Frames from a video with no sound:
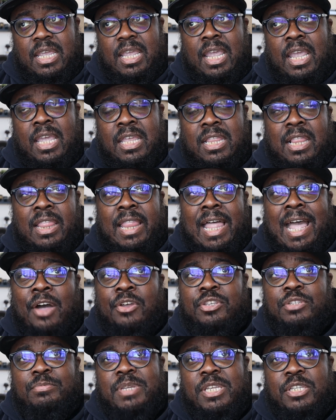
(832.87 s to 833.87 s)
it
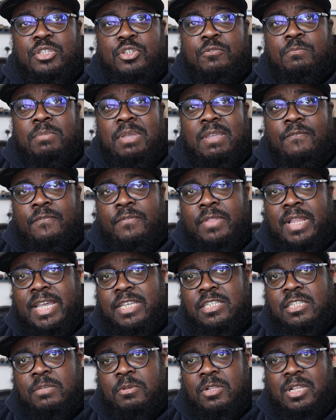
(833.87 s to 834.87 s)
allows me to be
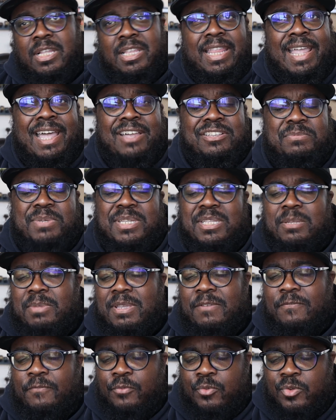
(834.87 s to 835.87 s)
flexible, it allows me to be
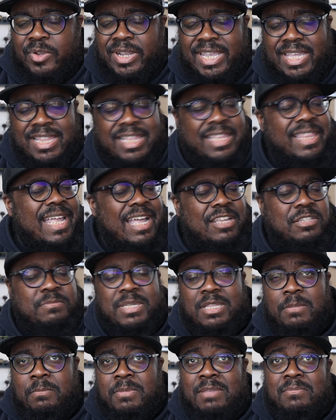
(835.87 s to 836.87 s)
free, it allows me
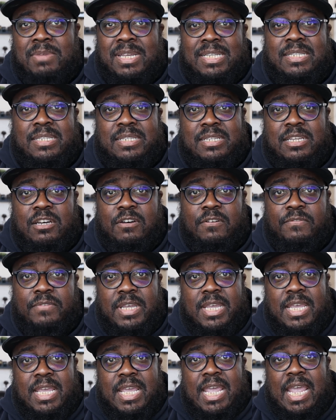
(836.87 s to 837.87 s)
to be myself.
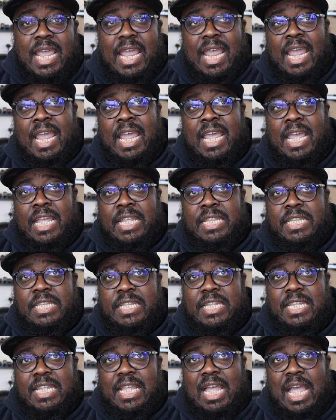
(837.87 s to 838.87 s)
And
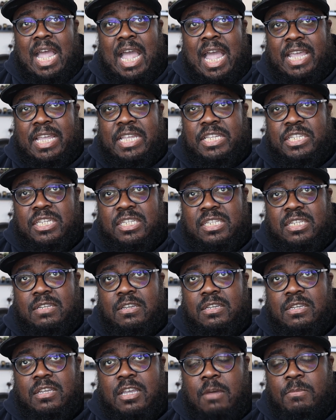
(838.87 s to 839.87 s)
I can just
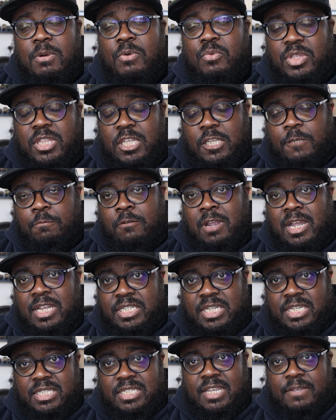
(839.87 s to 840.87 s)
come up with these
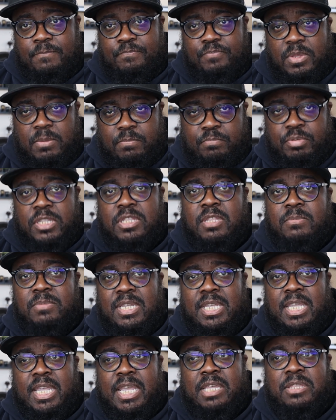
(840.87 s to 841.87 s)
projects and put them
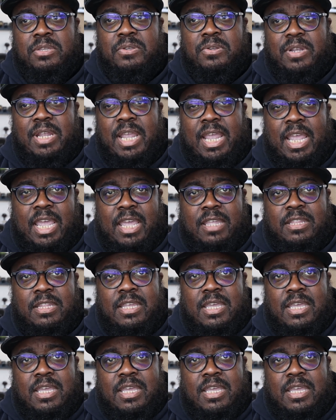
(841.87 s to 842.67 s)
together and